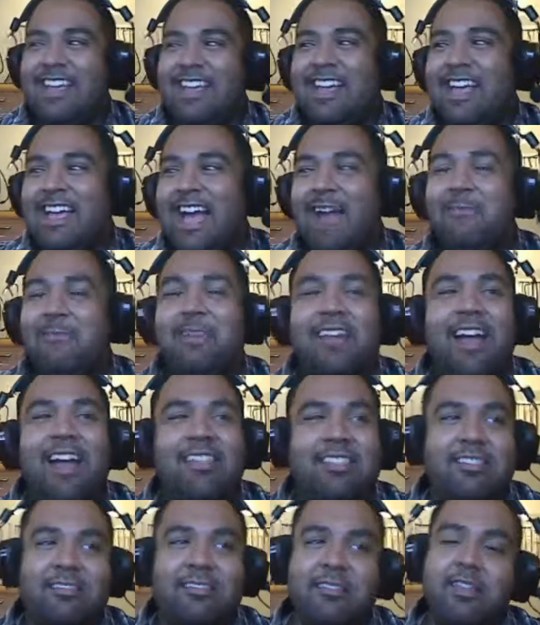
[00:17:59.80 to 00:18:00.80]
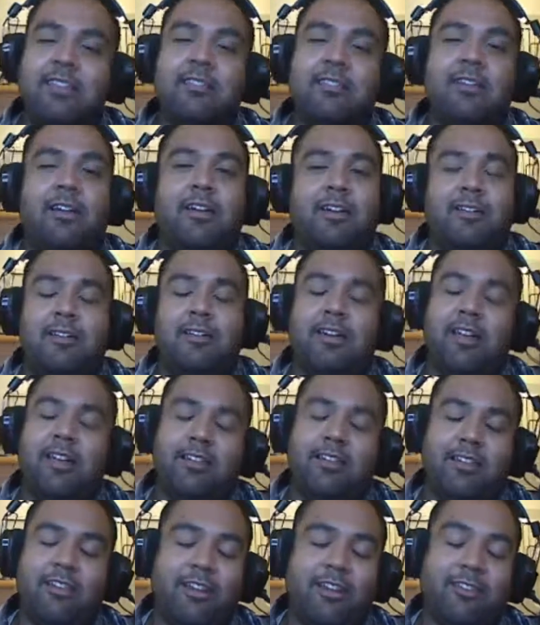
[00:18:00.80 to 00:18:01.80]
I mean, not. All right.
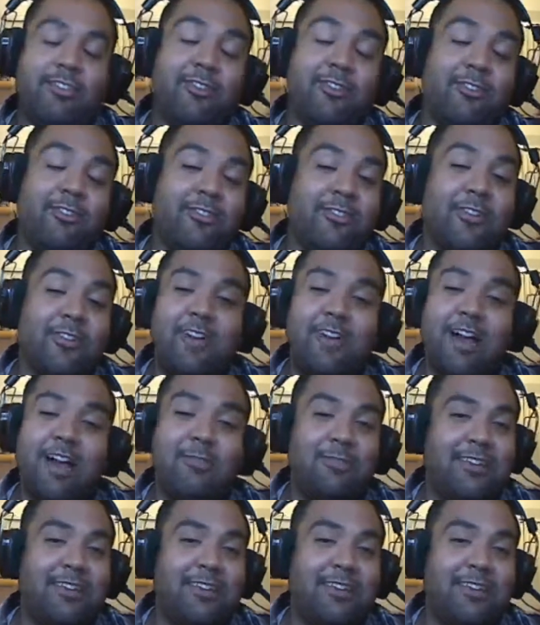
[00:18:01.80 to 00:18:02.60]
On a serious note, I would